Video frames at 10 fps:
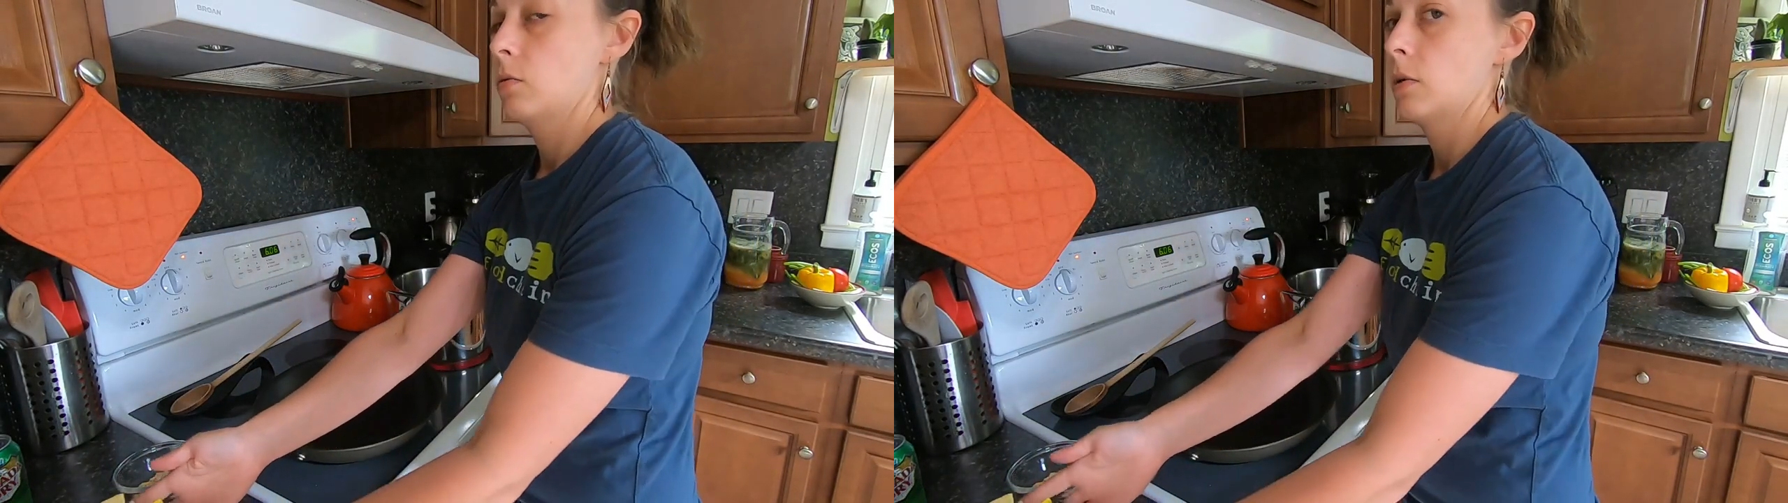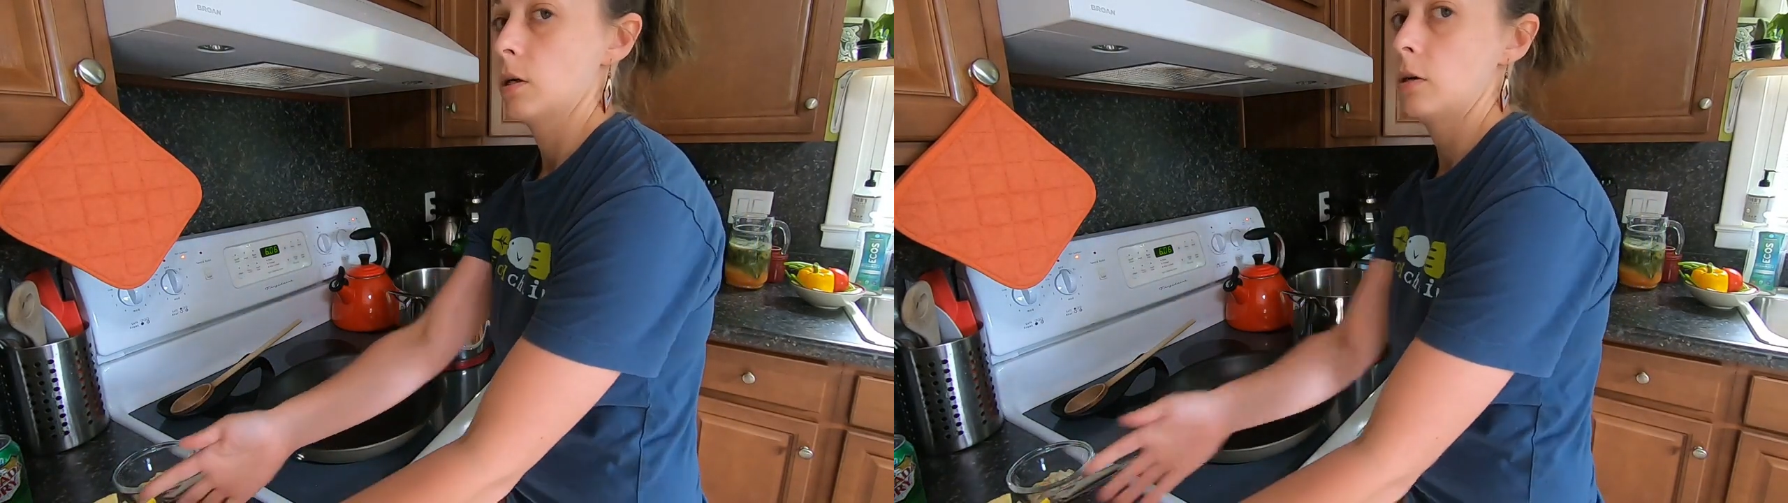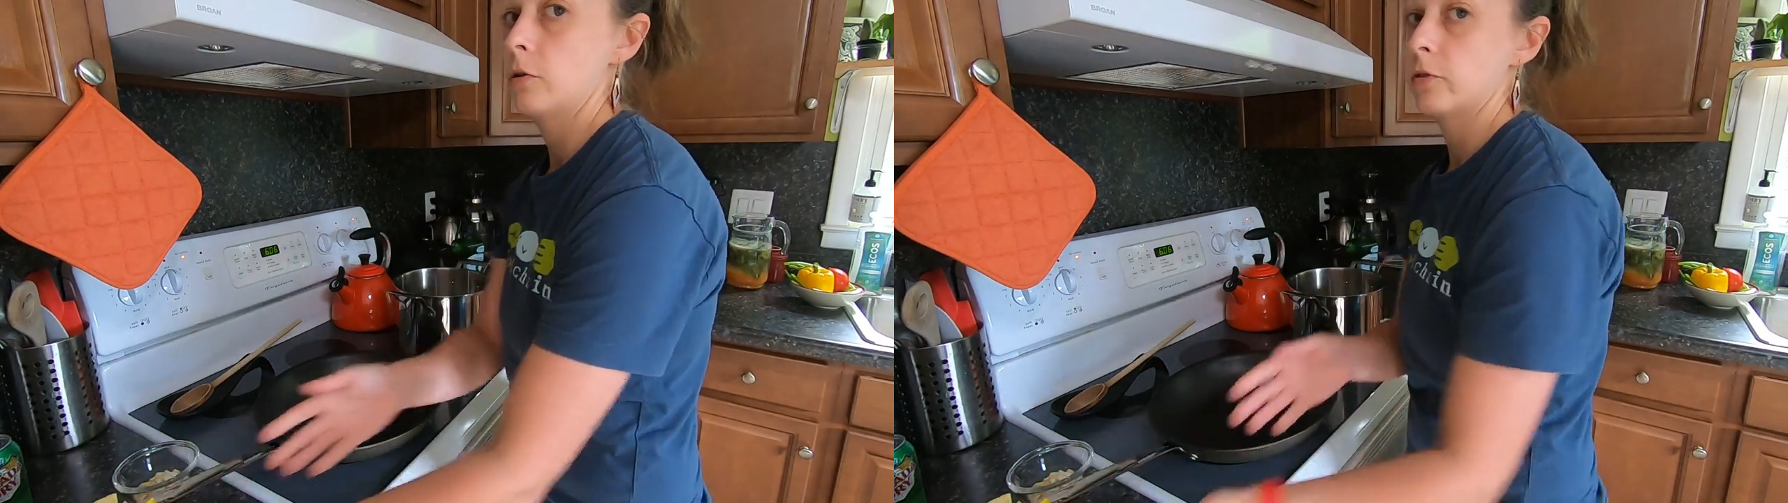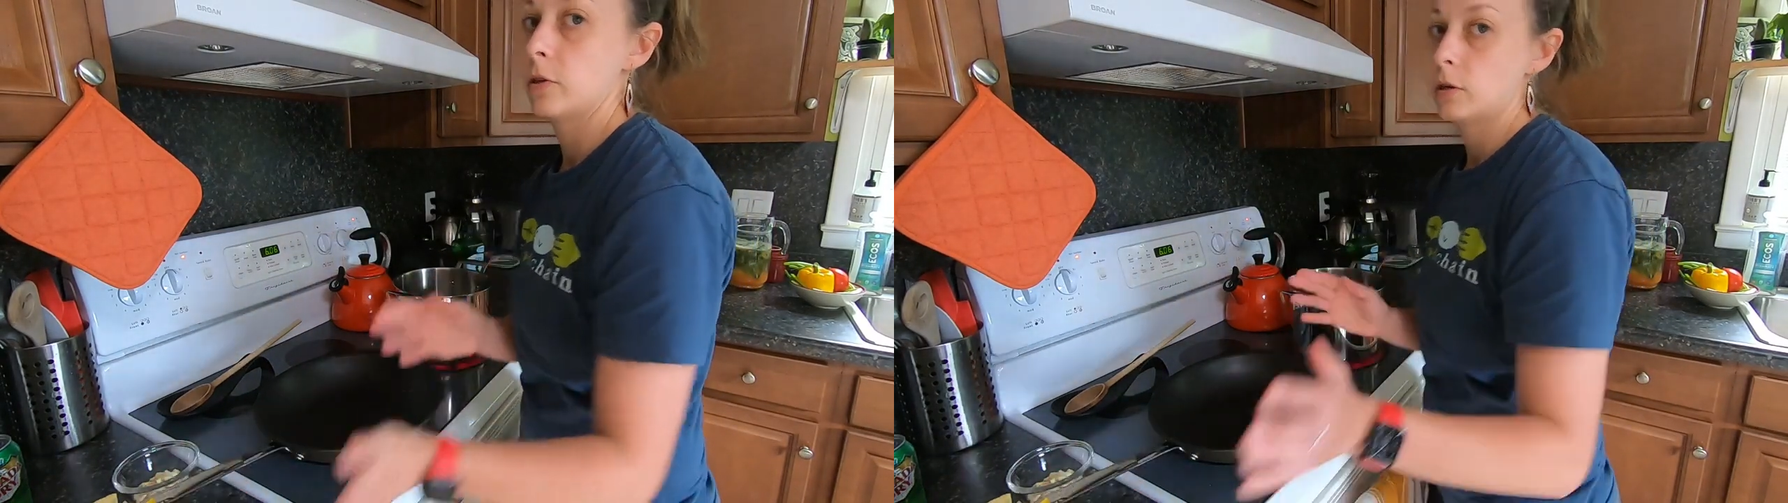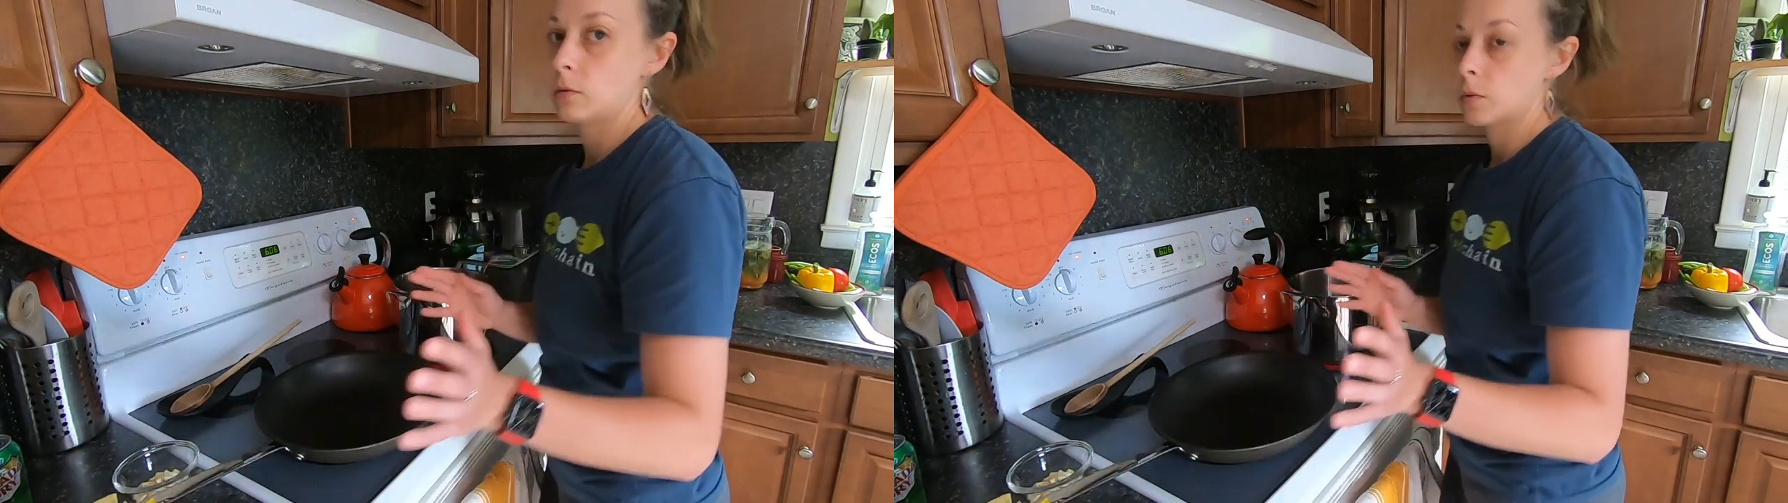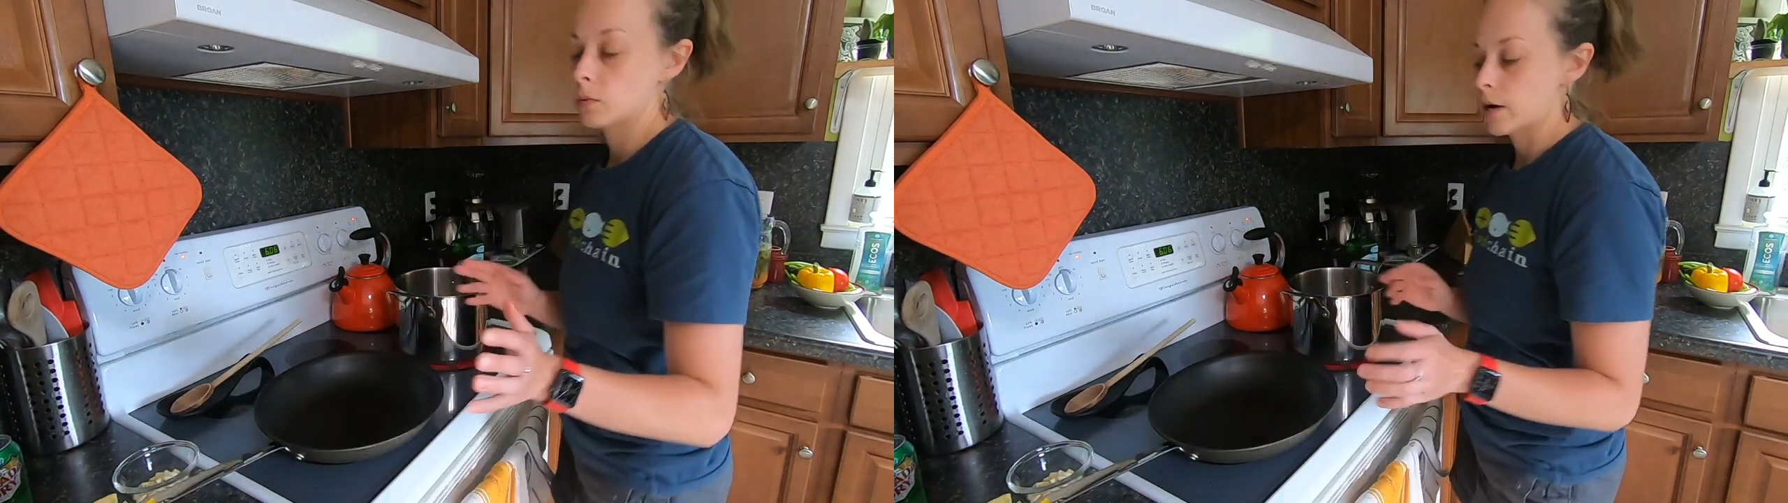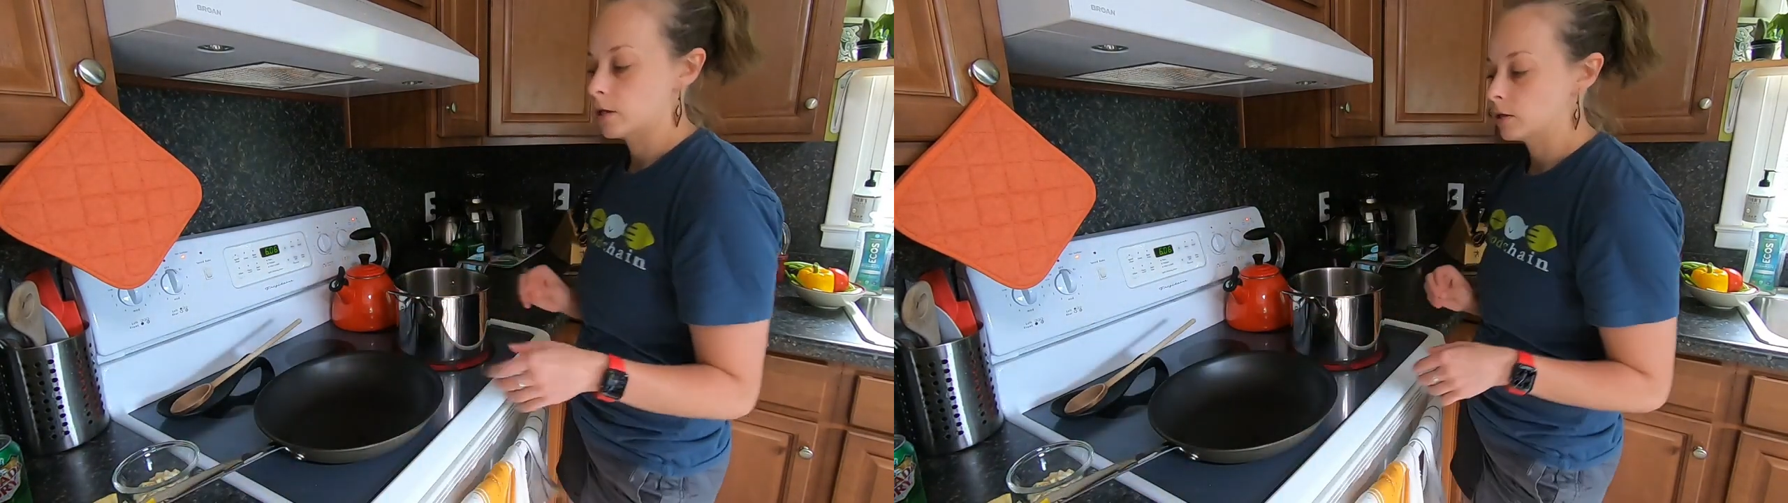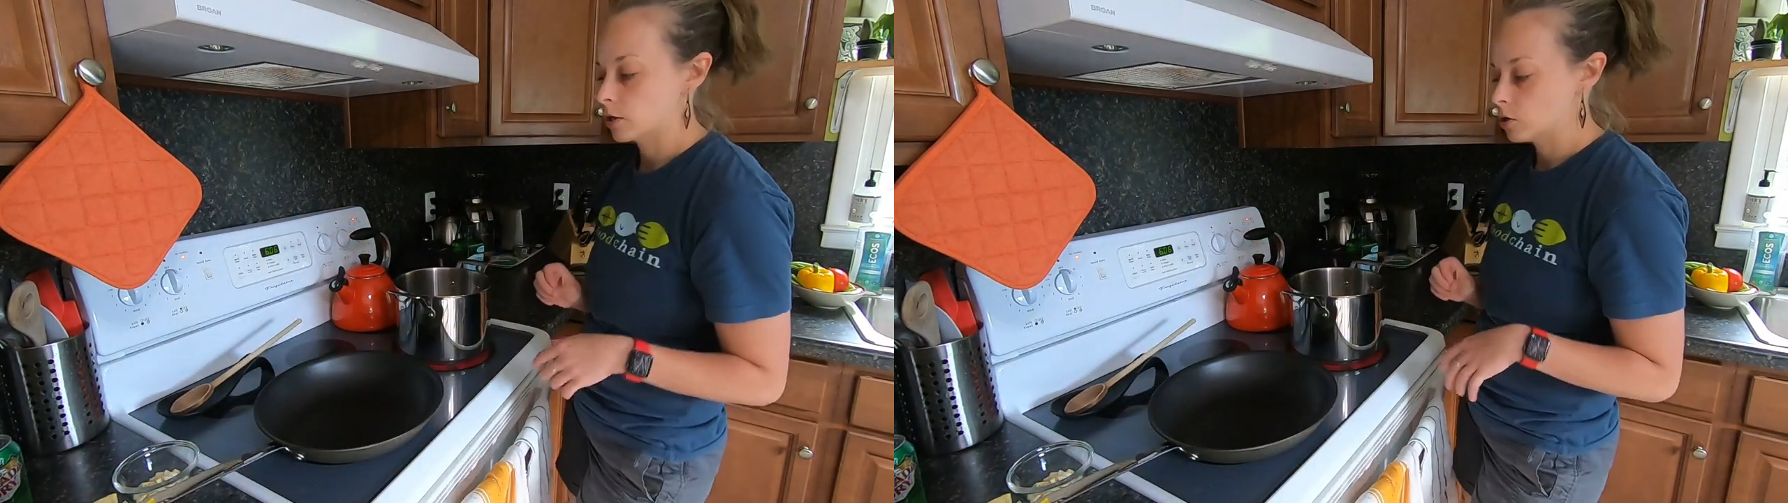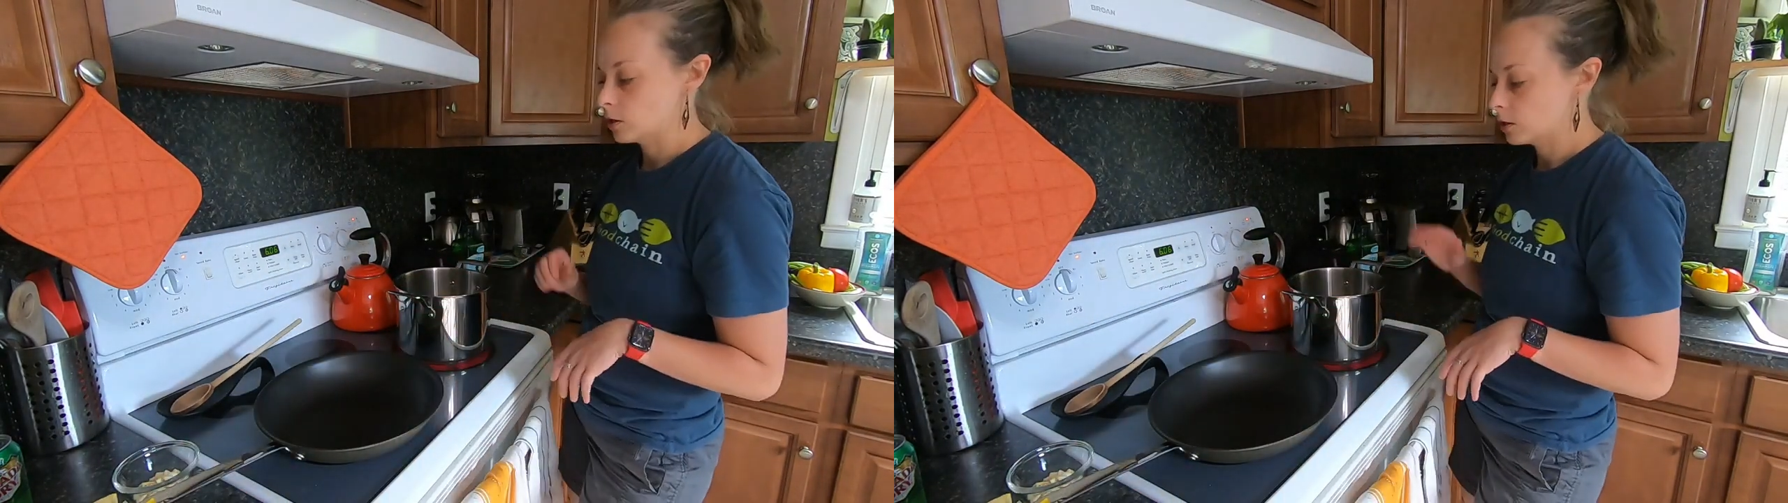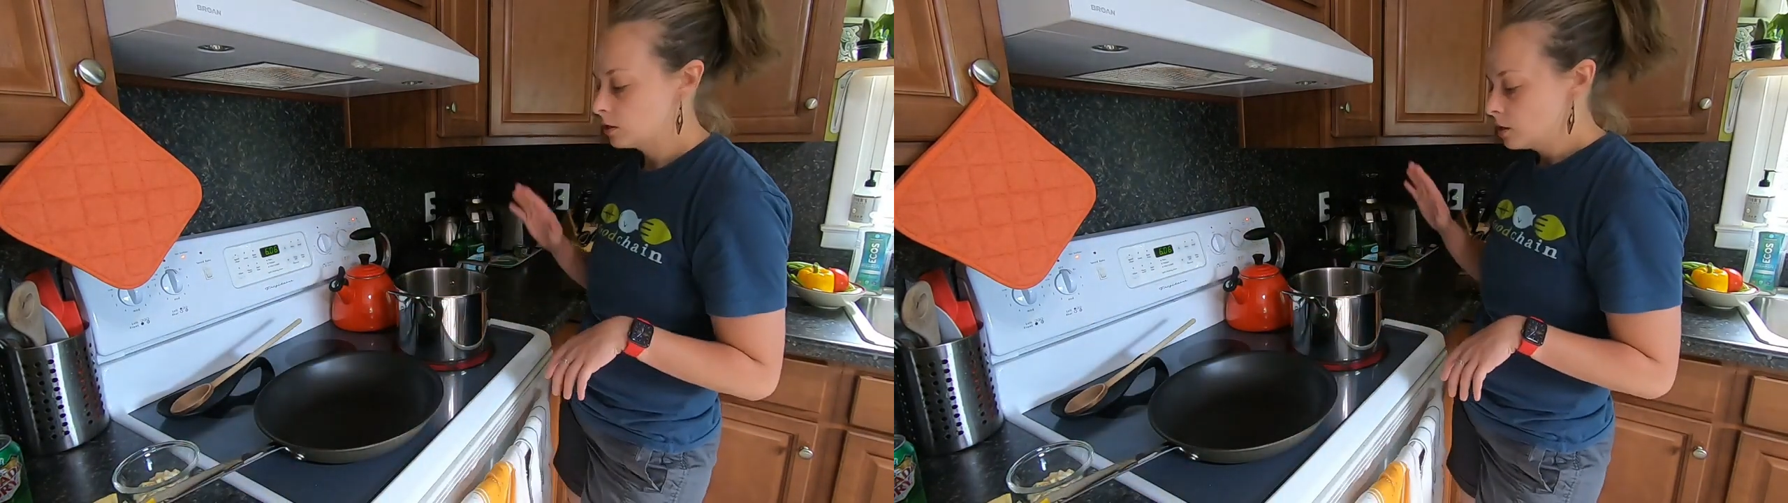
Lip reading: we're over here, we're ready to cook.